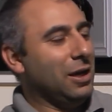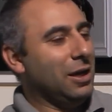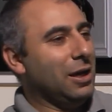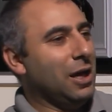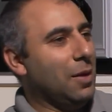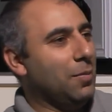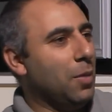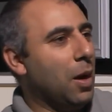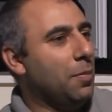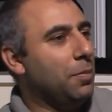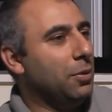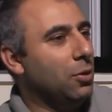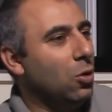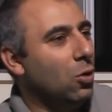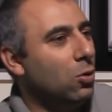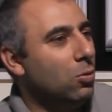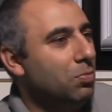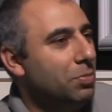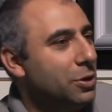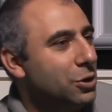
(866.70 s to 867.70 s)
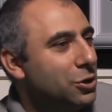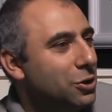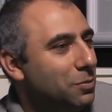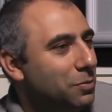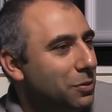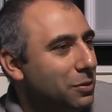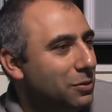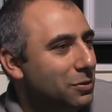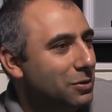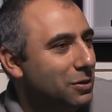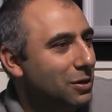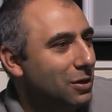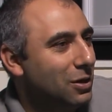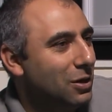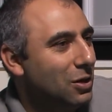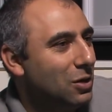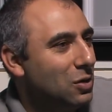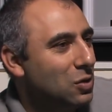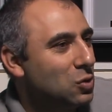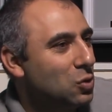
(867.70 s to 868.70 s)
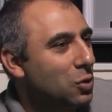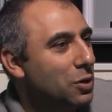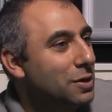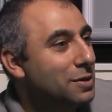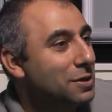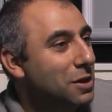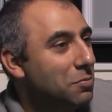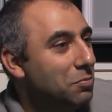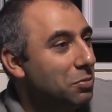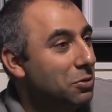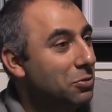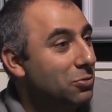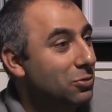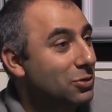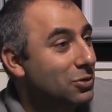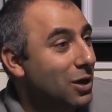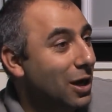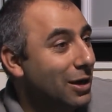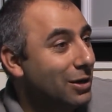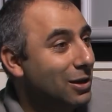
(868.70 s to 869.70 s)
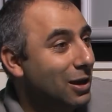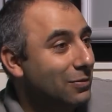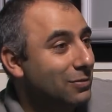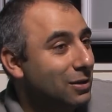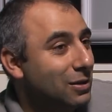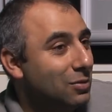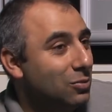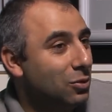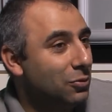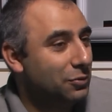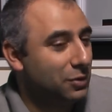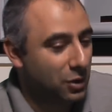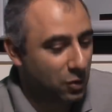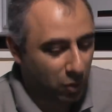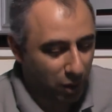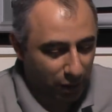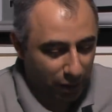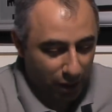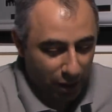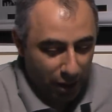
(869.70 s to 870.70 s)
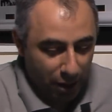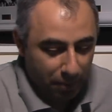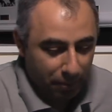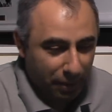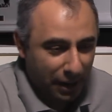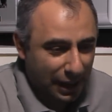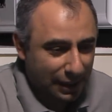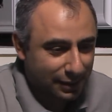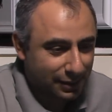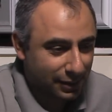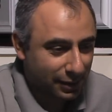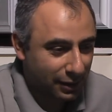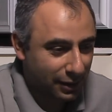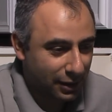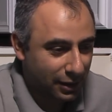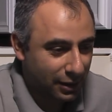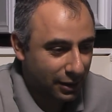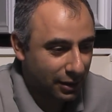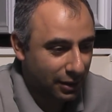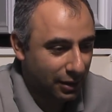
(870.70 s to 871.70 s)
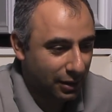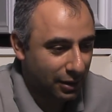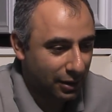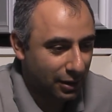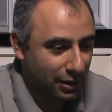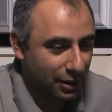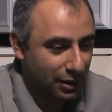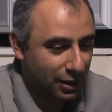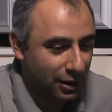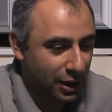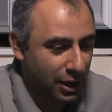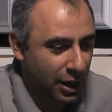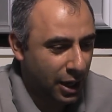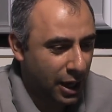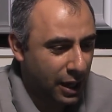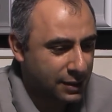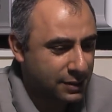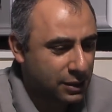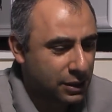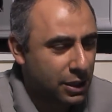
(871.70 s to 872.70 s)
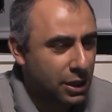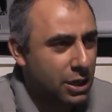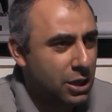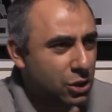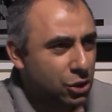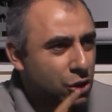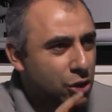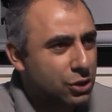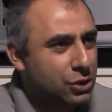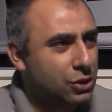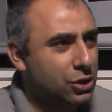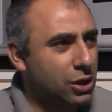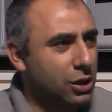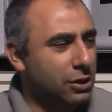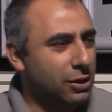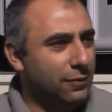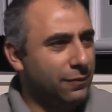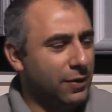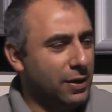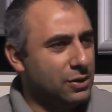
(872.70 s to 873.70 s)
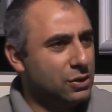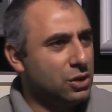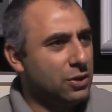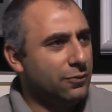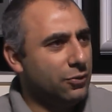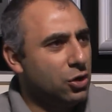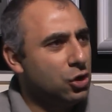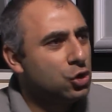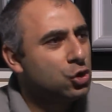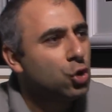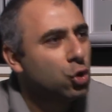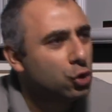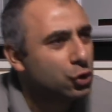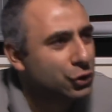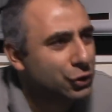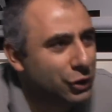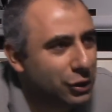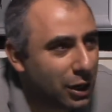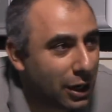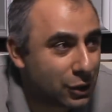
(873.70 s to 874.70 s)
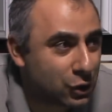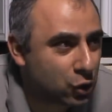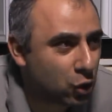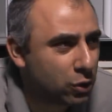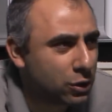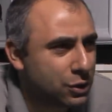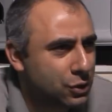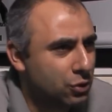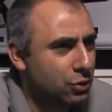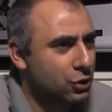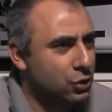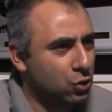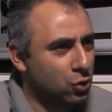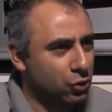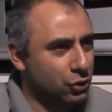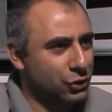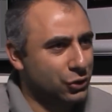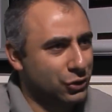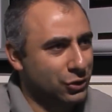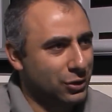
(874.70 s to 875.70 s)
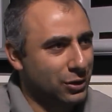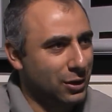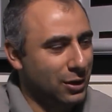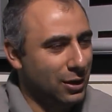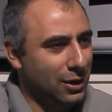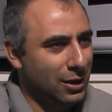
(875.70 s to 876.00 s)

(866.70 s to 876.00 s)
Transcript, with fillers: and I'm up a whole bishop here. So he simply resigned after the move d1. But he has an interesting defensive resource here. I saw this resource.